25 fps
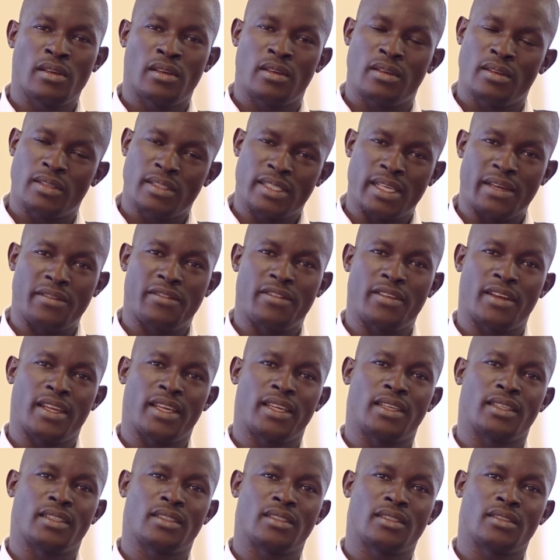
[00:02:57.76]

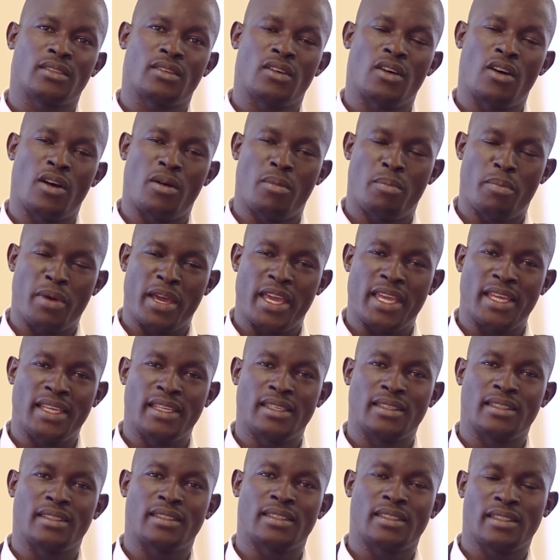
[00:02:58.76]
sufferings or
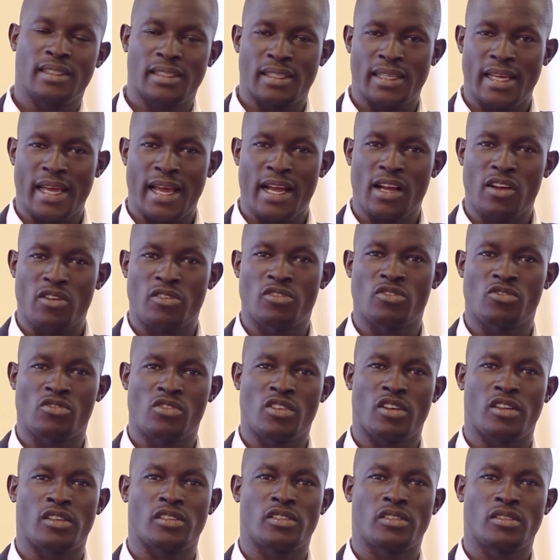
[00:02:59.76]
pains are
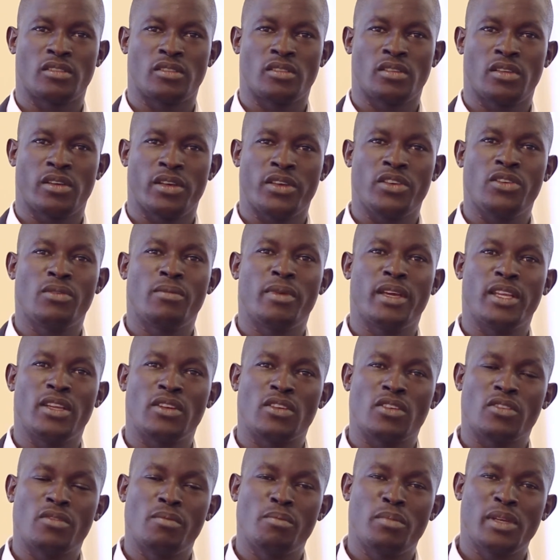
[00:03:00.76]
controlled. You may not
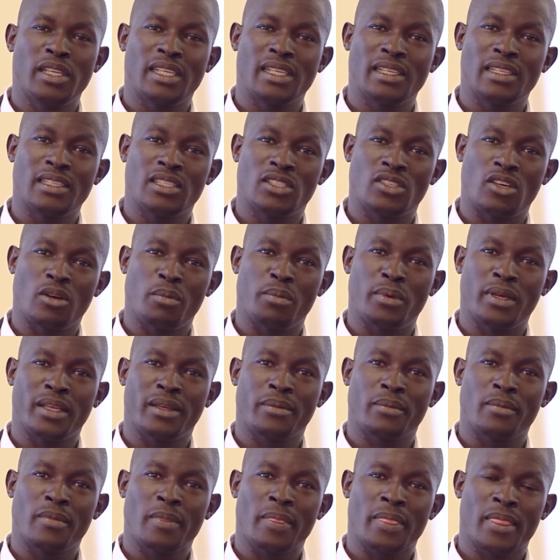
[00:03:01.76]
completely stop it,
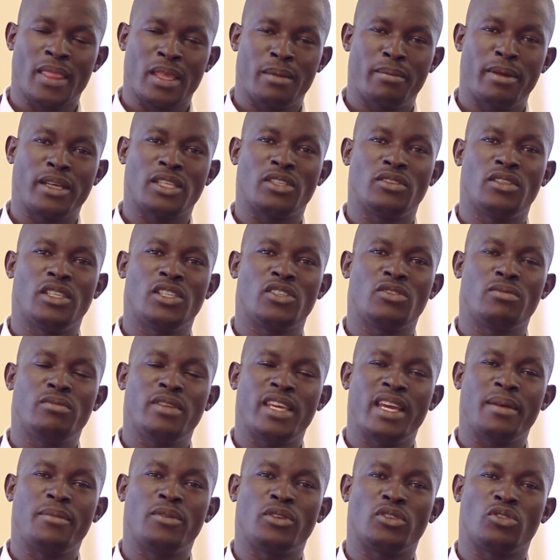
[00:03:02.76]
but you need to be
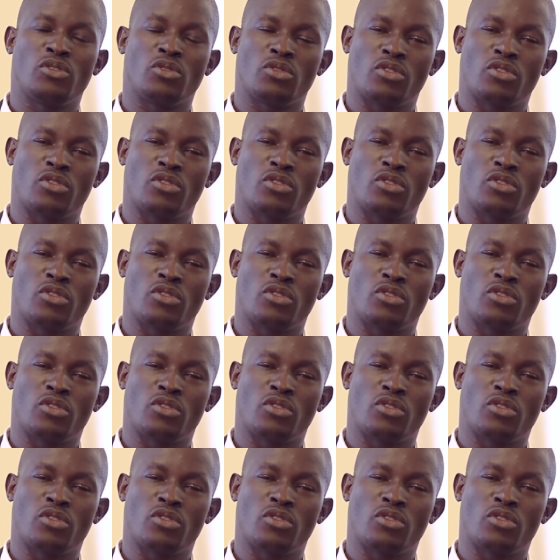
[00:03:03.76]
able to